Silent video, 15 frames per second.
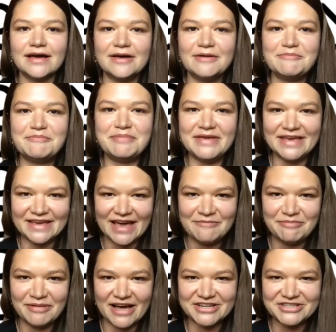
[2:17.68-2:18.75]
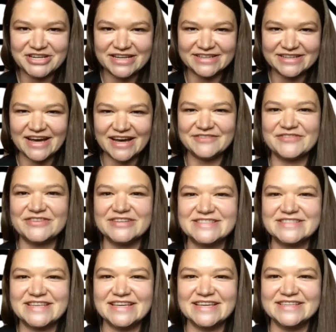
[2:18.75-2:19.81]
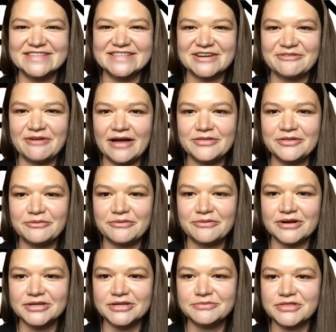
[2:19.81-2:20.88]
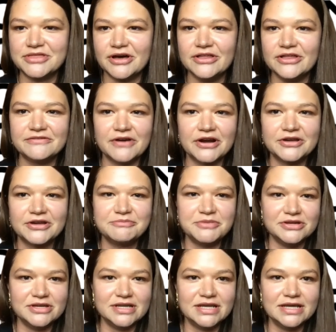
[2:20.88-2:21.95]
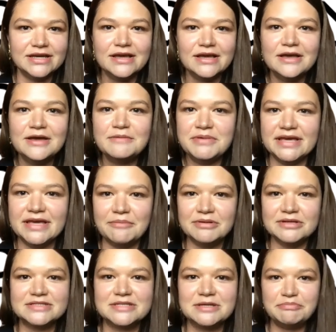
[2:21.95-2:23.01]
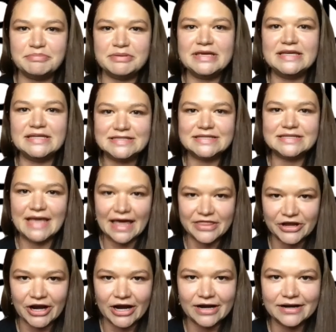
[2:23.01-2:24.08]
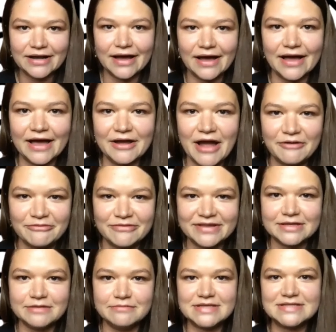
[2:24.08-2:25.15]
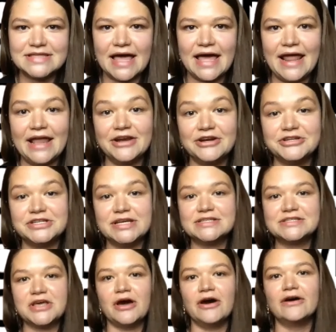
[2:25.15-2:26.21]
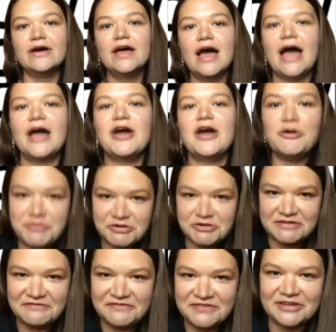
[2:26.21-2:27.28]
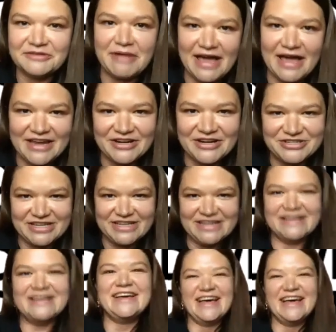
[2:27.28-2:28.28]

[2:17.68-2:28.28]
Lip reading: being at blockchain conferences around the world with all of our community, being able to be together. I really miss that energy. So I hope you can feel my energy